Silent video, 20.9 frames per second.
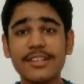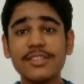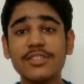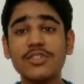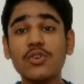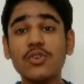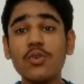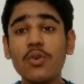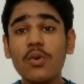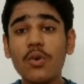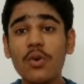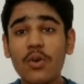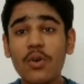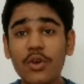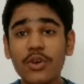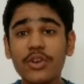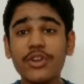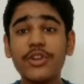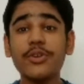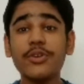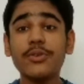
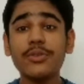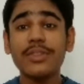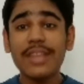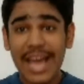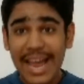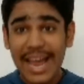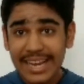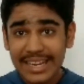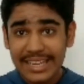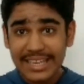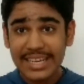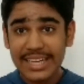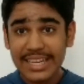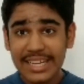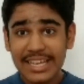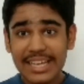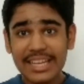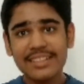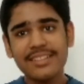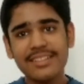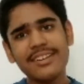So due to that,
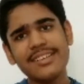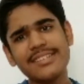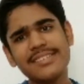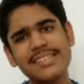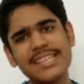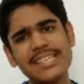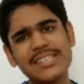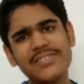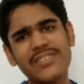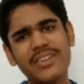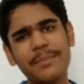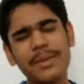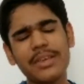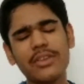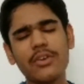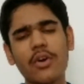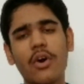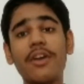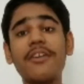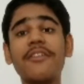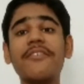the disease will be
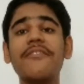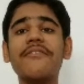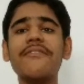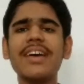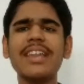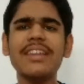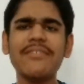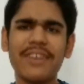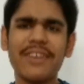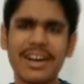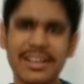cured very